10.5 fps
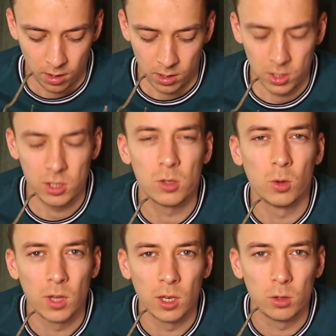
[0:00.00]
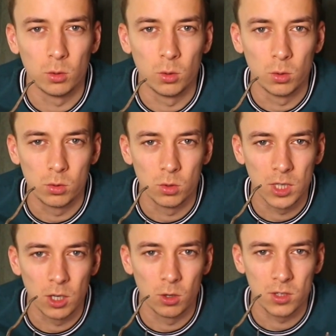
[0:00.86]
It's a good thing to
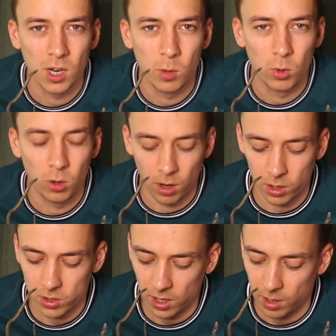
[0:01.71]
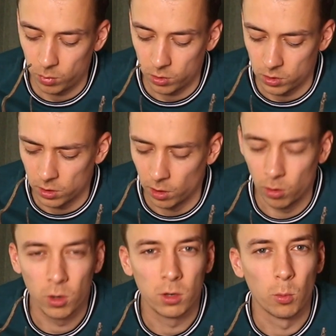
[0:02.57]
take your time with your hardscape, because the
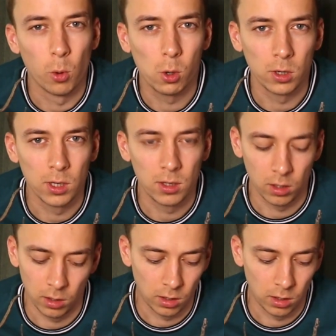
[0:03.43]
longer you work on it,